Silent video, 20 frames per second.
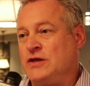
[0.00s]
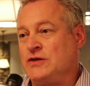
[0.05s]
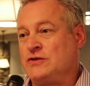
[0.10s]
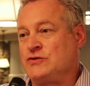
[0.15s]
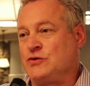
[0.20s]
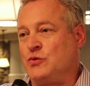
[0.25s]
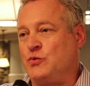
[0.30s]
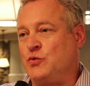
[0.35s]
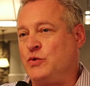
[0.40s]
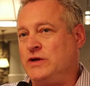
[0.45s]

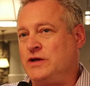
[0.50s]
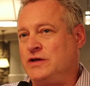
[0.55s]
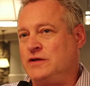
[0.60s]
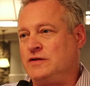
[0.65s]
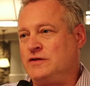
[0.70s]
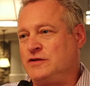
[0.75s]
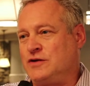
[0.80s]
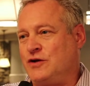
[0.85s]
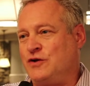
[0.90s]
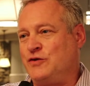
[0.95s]
So
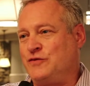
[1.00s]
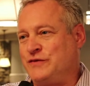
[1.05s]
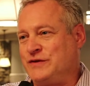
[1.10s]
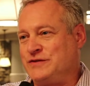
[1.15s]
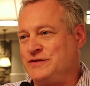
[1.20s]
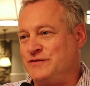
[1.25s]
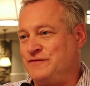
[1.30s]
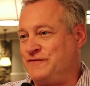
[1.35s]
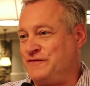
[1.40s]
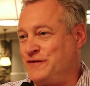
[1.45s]
when
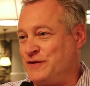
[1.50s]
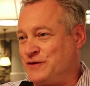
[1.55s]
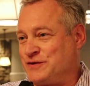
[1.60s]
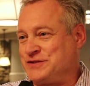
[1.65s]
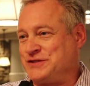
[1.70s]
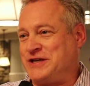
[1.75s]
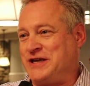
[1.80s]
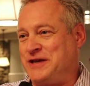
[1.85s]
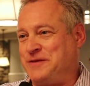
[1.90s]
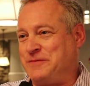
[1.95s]
COVID
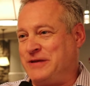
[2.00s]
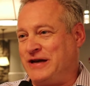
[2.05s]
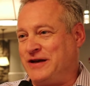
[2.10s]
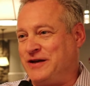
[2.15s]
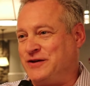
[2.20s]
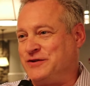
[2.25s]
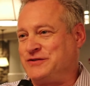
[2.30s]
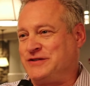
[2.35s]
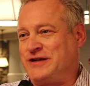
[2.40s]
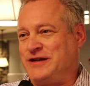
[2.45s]
first came
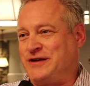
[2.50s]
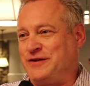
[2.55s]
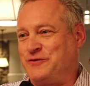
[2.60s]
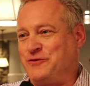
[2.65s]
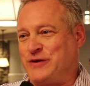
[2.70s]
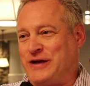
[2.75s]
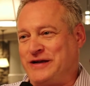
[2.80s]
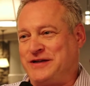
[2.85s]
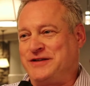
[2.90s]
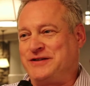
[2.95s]
out, I
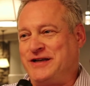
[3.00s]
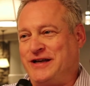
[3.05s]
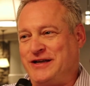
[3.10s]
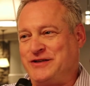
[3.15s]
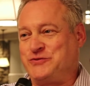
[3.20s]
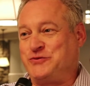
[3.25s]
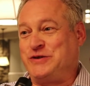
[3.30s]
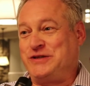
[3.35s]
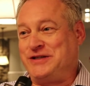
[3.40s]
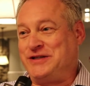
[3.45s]

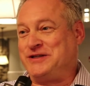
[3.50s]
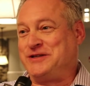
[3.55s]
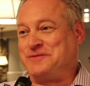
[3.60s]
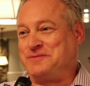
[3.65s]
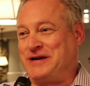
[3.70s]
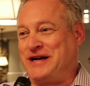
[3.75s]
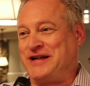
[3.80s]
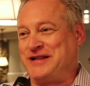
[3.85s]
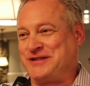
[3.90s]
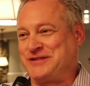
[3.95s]
recognized we needed
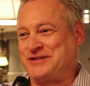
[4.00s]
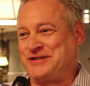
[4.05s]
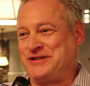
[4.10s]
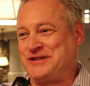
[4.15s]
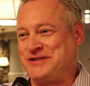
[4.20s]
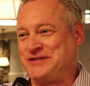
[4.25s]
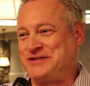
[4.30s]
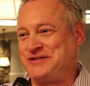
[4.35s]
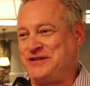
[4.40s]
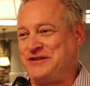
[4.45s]

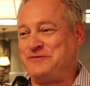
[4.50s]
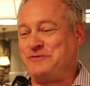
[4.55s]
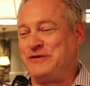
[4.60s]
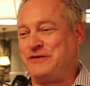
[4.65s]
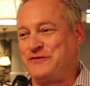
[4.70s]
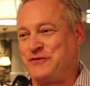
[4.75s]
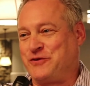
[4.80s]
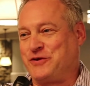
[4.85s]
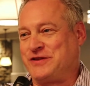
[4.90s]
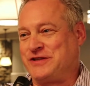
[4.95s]
policies even
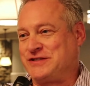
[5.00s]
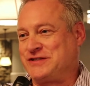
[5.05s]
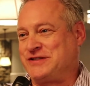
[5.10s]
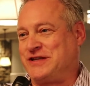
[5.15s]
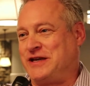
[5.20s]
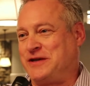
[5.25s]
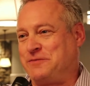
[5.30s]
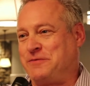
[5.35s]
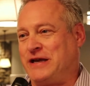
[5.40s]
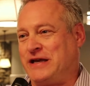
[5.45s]
before the
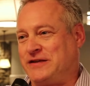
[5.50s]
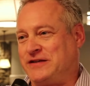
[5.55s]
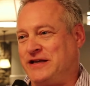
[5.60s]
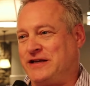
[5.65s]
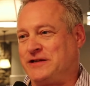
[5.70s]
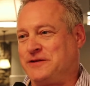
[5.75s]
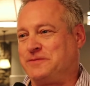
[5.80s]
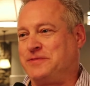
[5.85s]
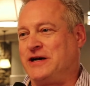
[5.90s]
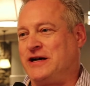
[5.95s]
state
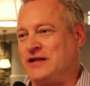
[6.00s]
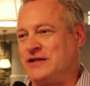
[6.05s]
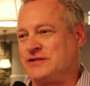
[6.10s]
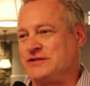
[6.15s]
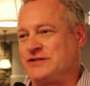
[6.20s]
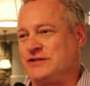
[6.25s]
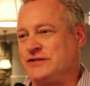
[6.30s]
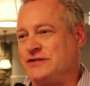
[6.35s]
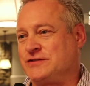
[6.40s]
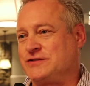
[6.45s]
mandated
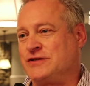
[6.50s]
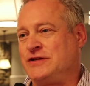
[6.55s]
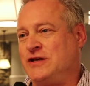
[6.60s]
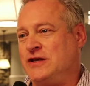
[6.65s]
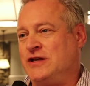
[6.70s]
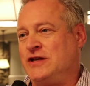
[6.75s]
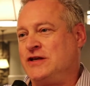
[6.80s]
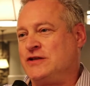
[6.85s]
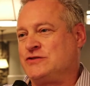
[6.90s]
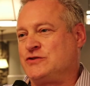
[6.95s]
policies.
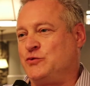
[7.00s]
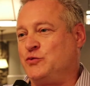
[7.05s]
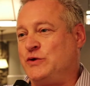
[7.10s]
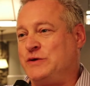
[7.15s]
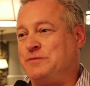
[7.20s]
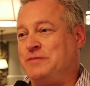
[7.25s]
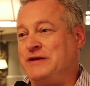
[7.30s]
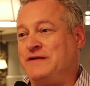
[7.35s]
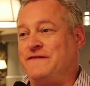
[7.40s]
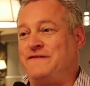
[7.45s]
So
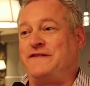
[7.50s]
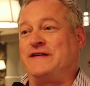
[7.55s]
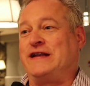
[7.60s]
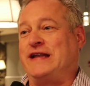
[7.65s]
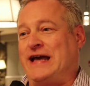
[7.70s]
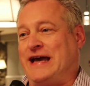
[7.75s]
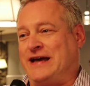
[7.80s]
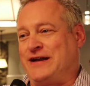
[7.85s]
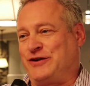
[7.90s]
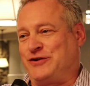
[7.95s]
we've been
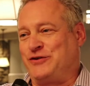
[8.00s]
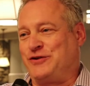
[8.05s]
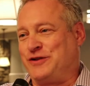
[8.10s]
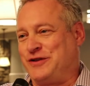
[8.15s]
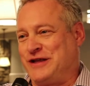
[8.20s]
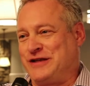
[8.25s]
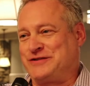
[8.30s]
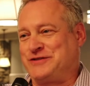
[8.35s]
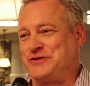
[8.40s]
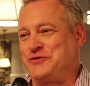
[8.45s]

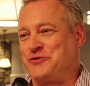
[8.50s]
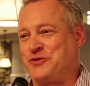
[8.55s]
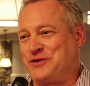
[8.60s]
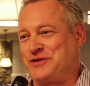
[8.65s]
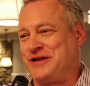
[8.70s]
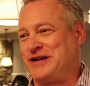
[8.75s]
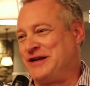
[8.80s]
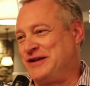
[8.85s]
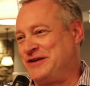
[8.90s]
fanatical, that's the word that